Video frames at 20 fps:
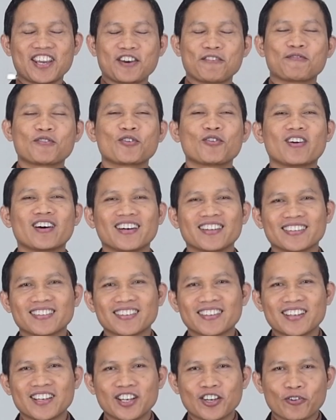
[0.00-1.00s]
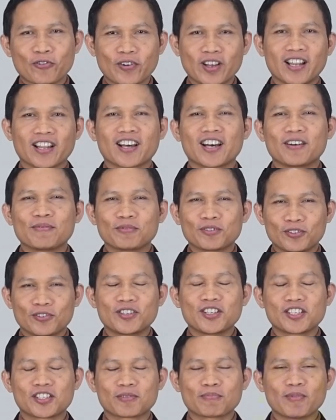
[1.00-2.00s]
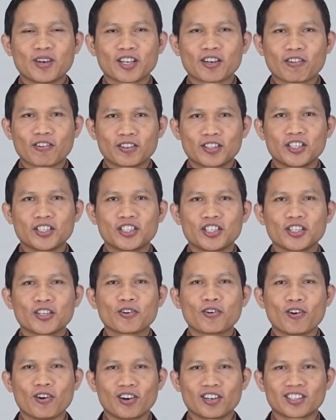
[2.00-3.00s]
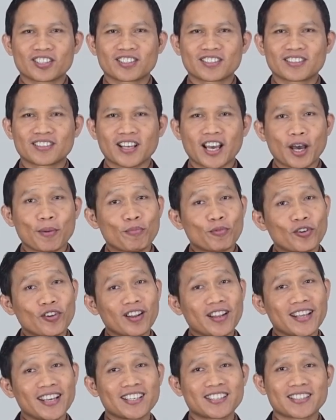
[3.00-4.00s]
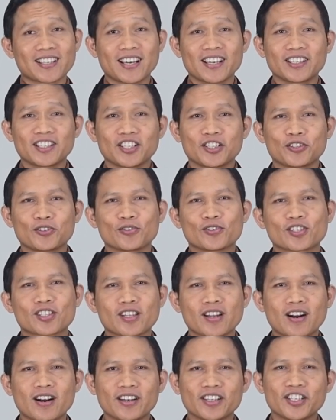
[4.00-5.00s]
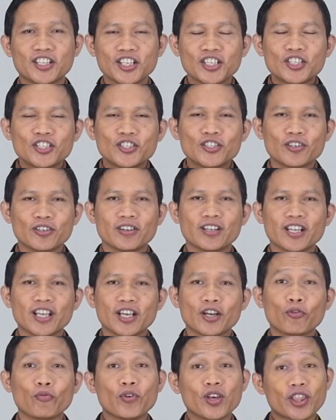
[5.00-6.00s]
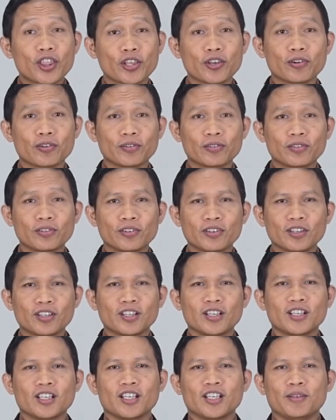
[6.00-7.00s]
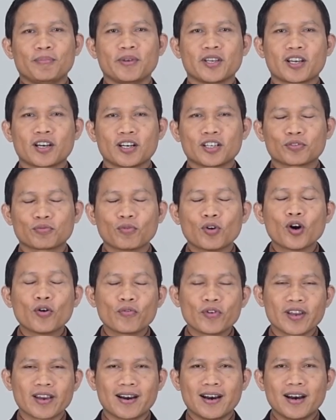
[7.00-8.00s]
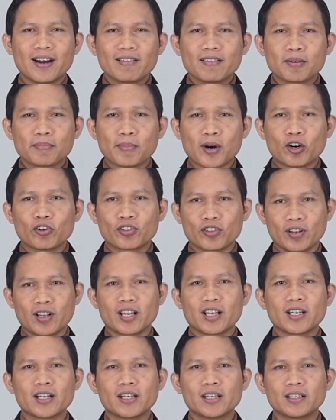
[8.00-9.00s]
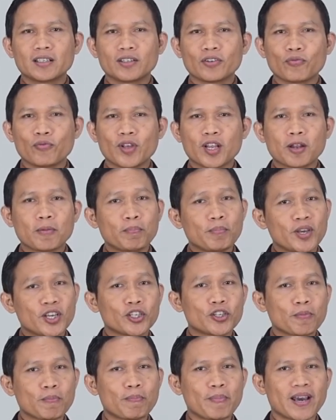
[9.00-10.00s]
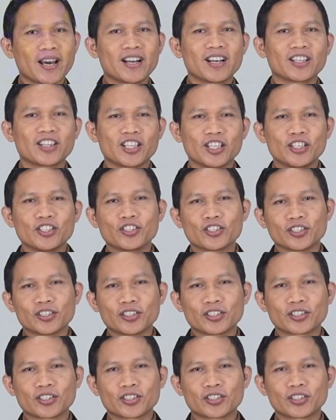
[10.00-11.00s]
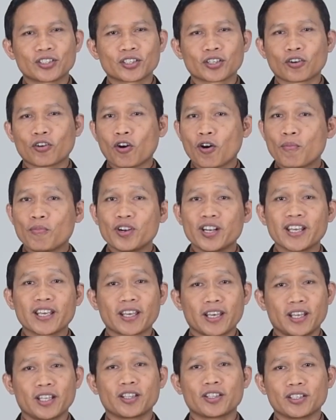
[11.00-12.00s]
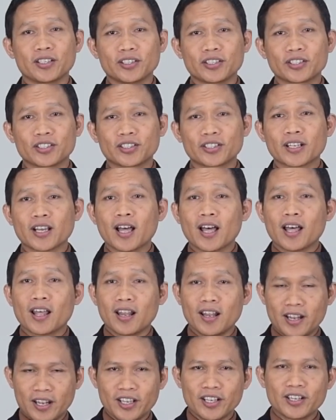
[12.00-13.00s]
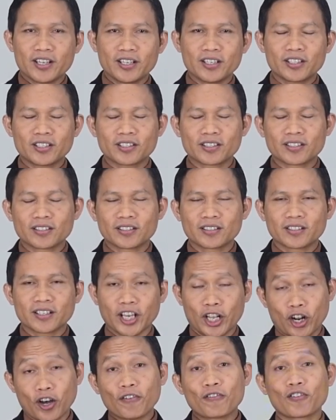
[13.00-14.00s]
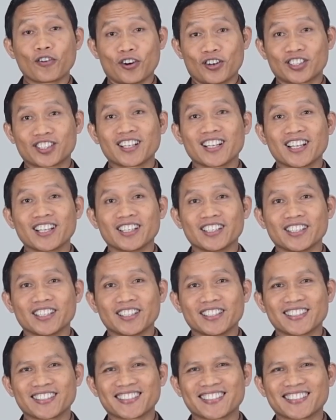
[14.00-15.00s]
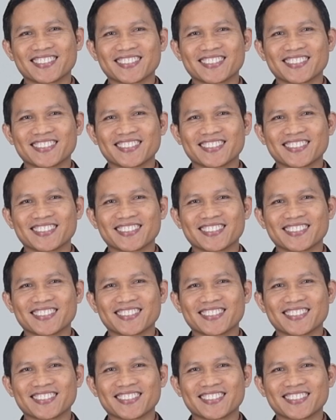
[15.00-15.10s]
everyone, welcome to this micro-teaching course. I'm really excited to start this journey with you because what we are about to learn will make you better teachers, communicators, leaders, and of course learners.